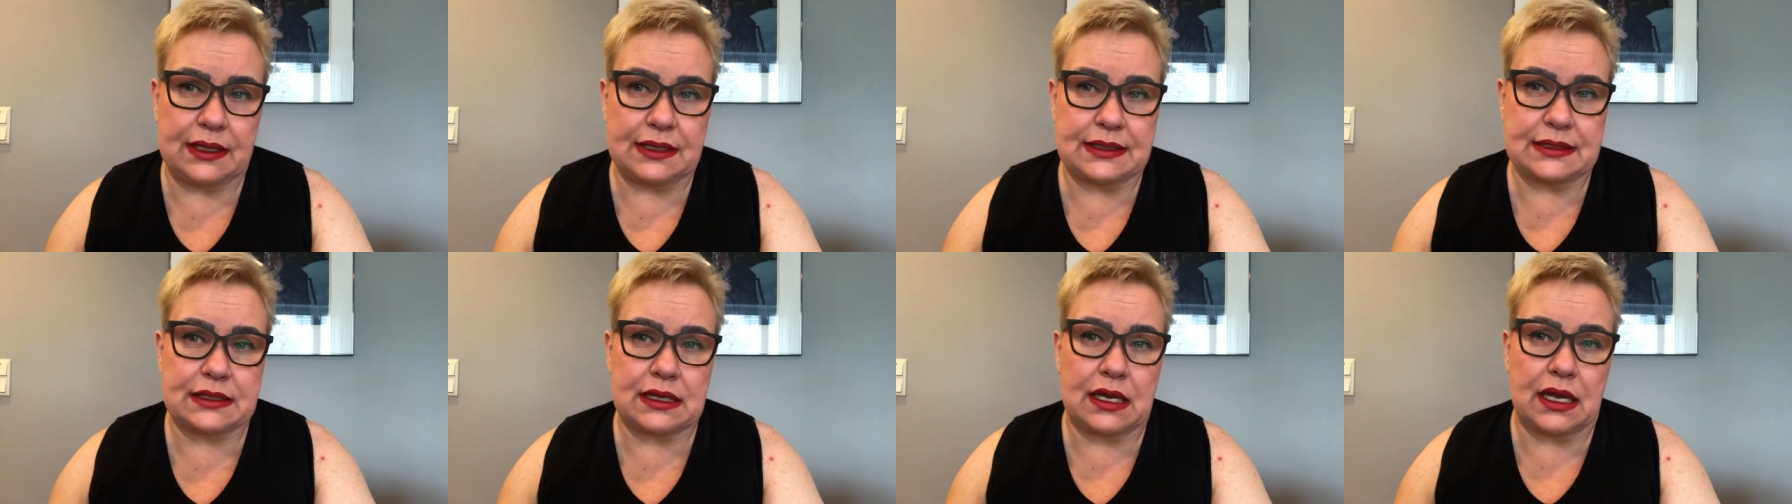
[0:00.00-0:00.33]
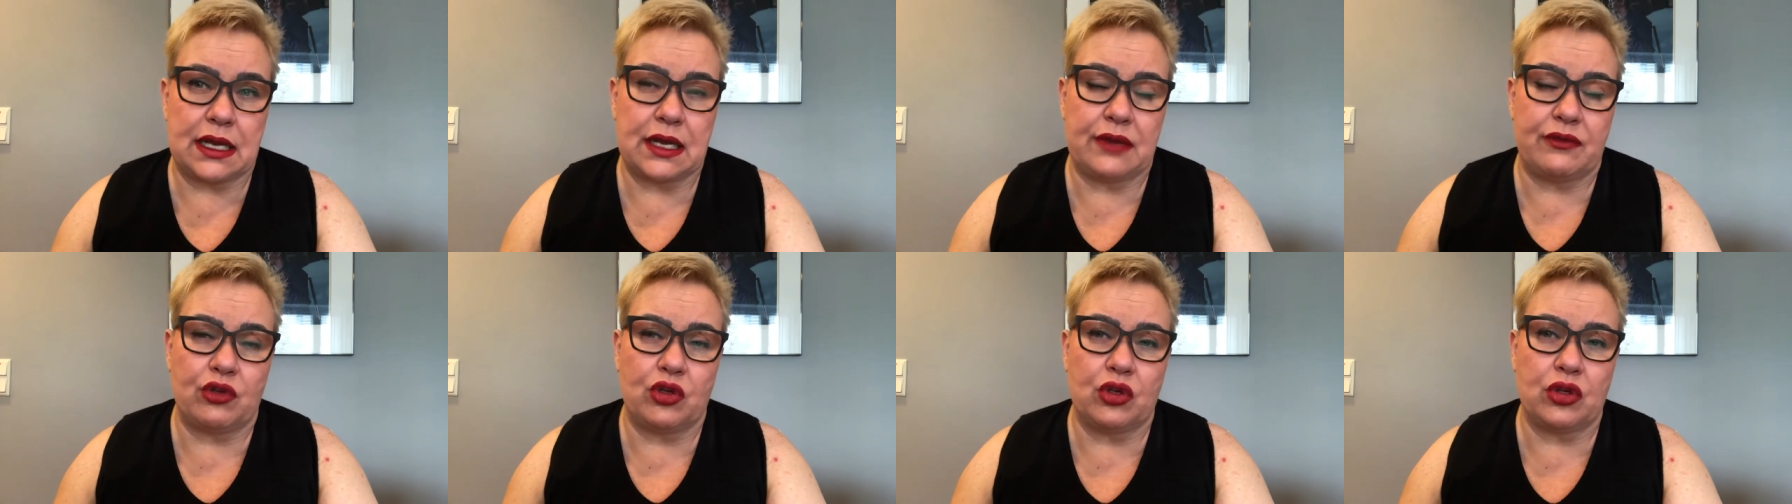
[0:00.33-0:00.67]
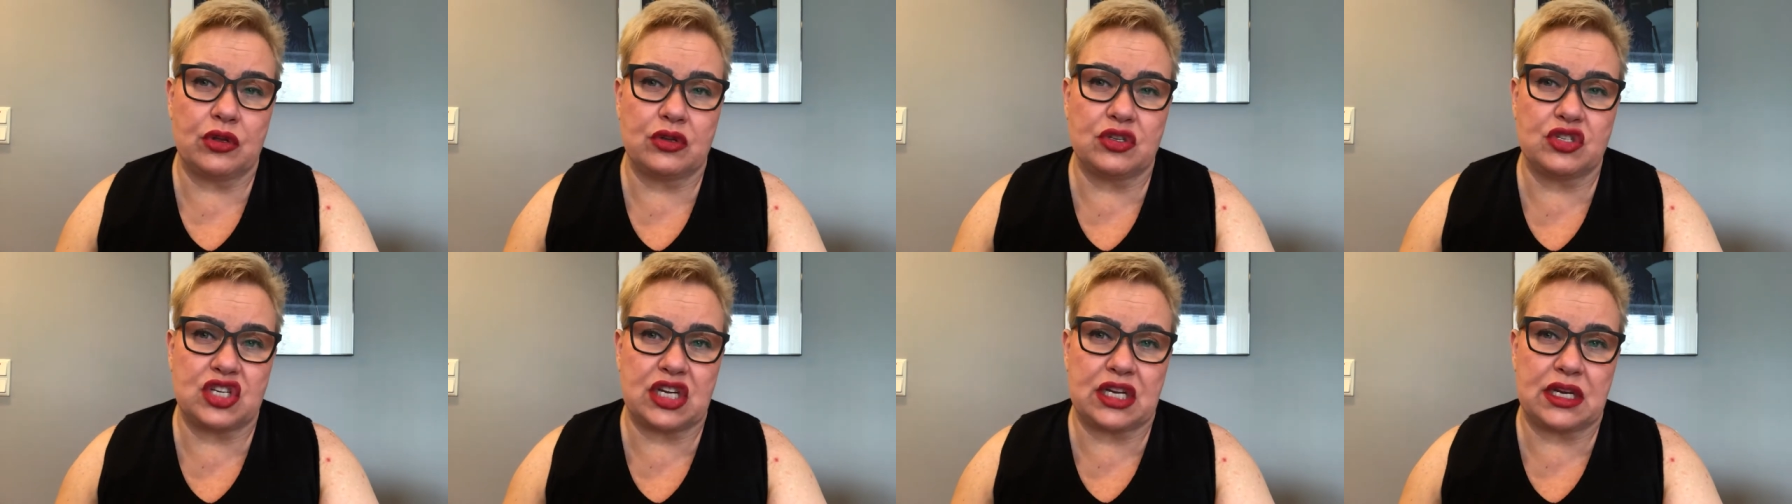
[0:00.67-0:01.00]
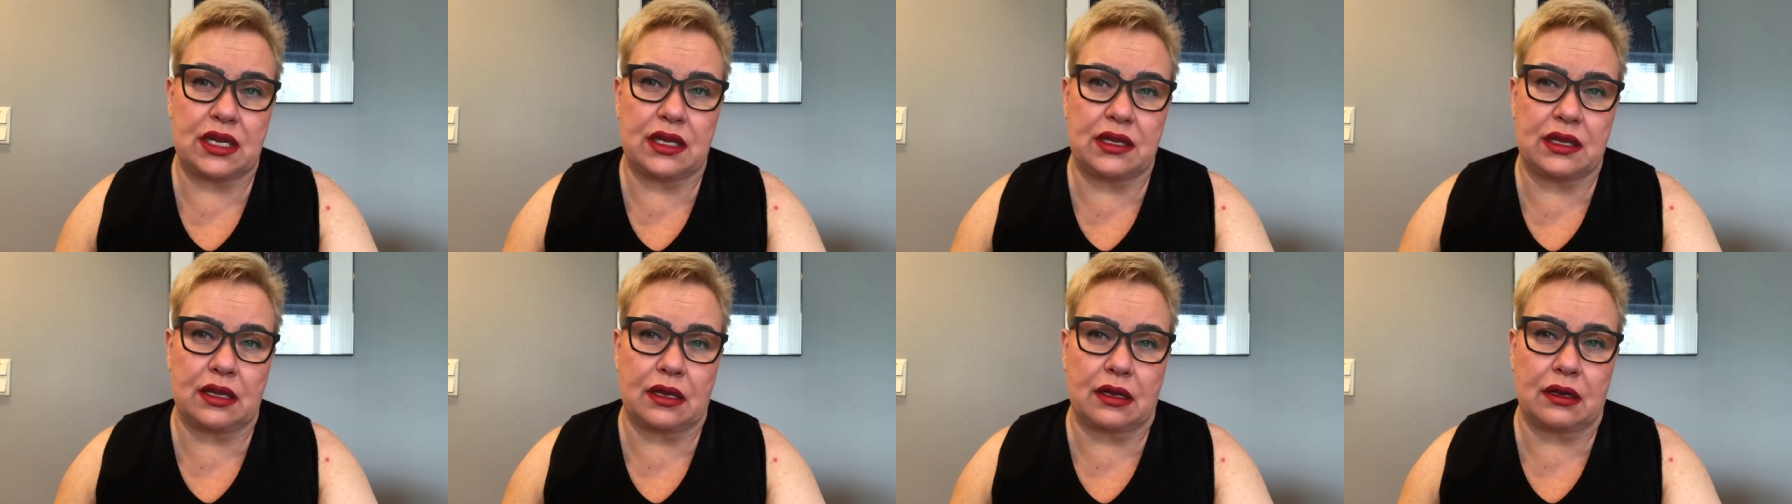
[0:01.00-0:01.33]
this kind of a
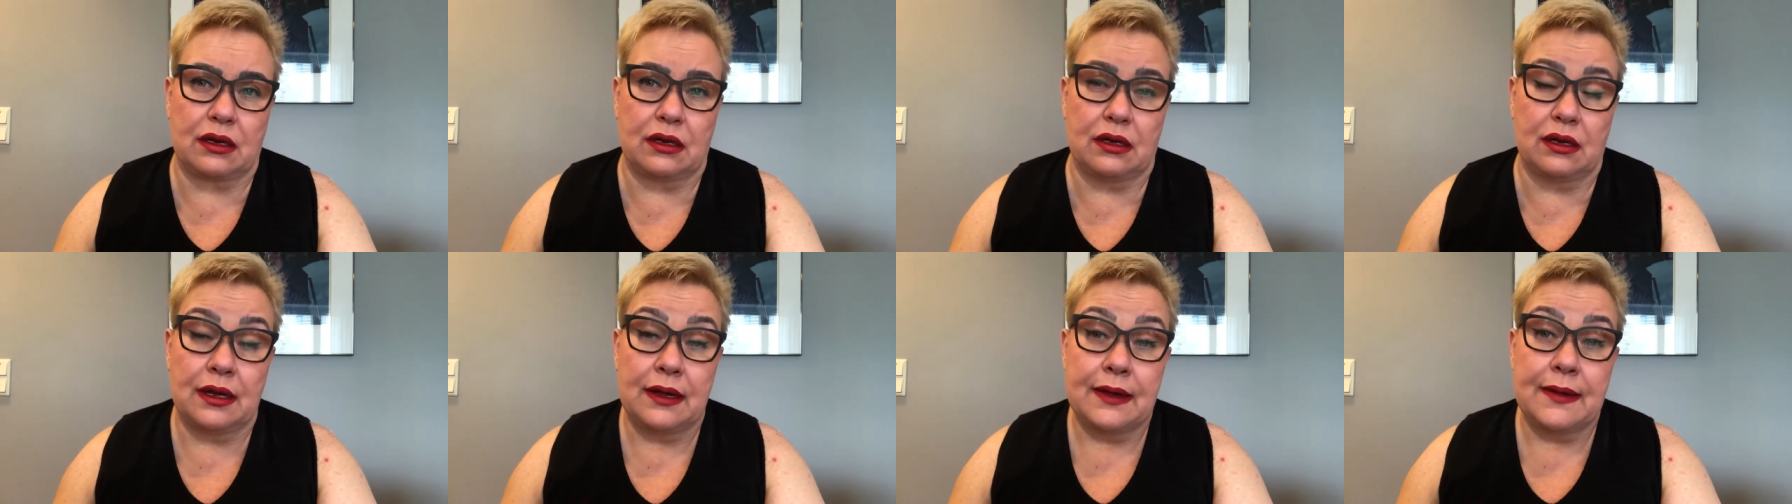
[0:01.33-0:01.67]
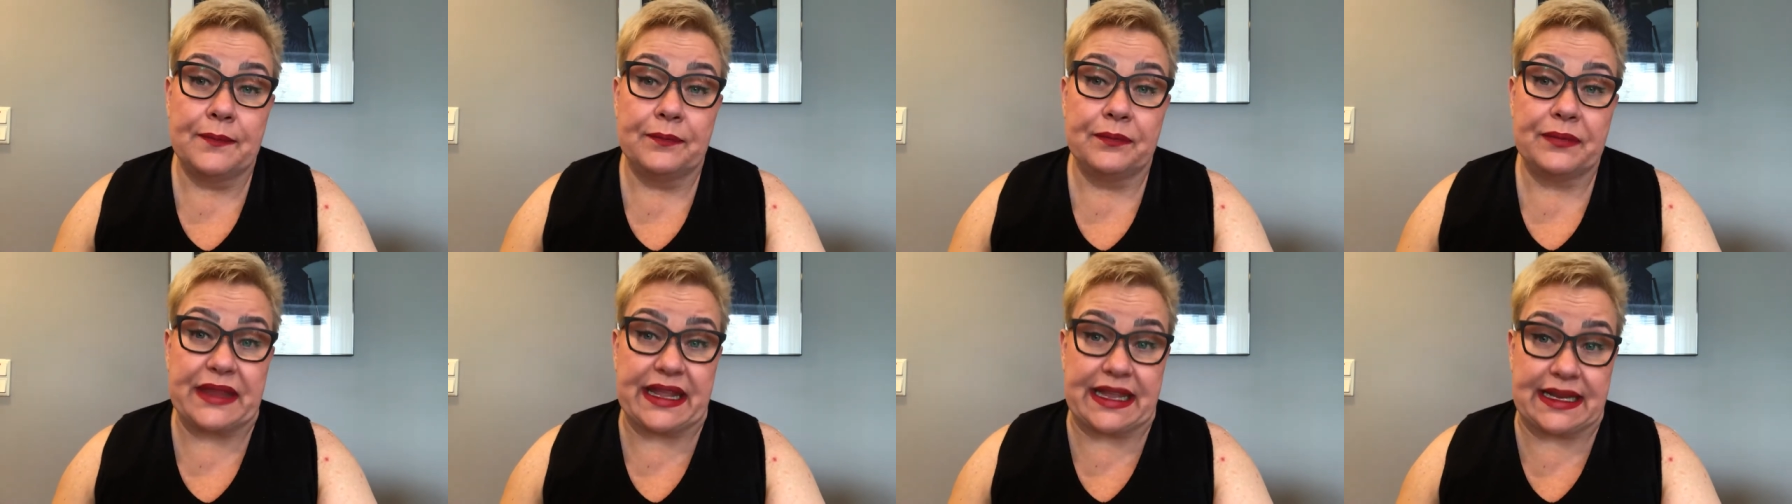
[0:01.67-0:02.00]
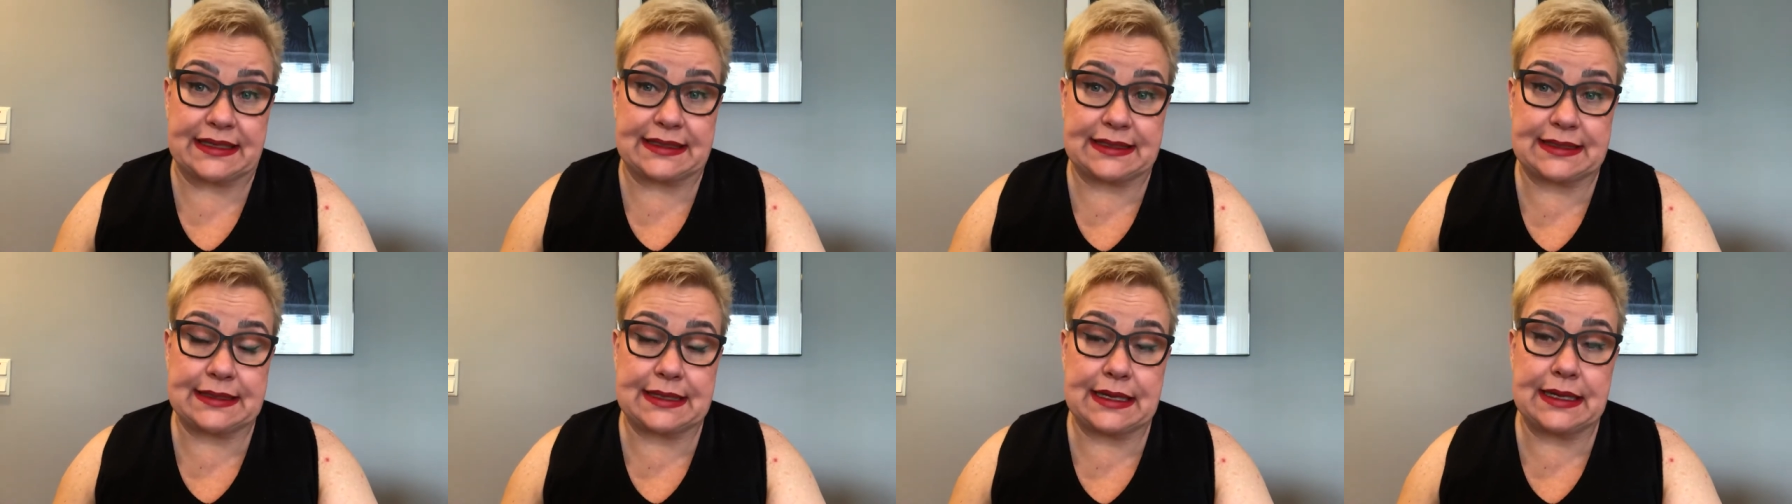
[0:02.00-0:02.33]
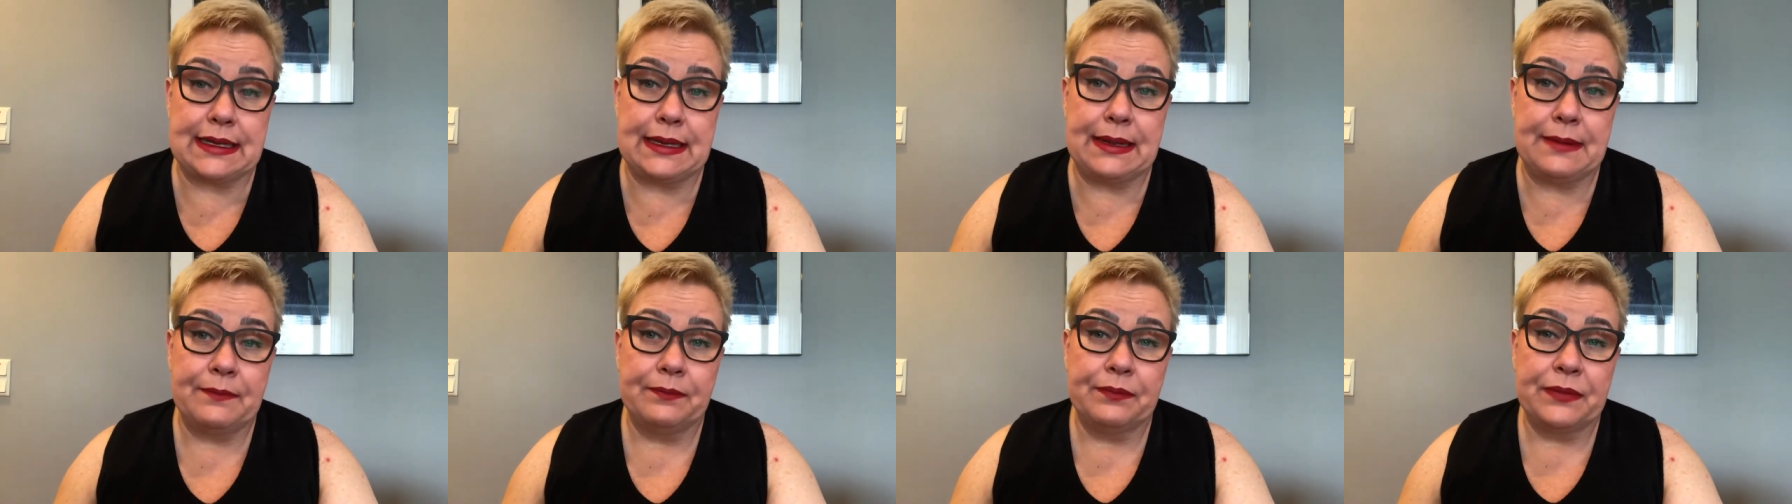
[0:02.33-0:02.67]
genetical
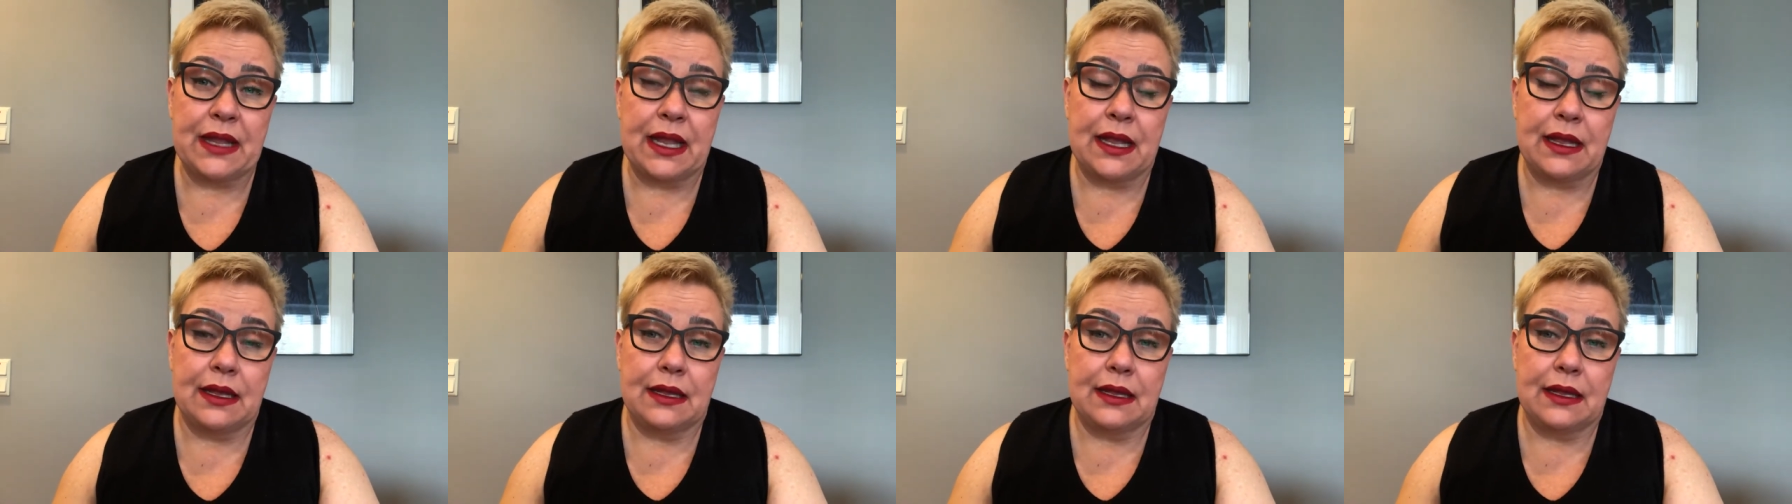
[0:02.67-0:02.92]
testing,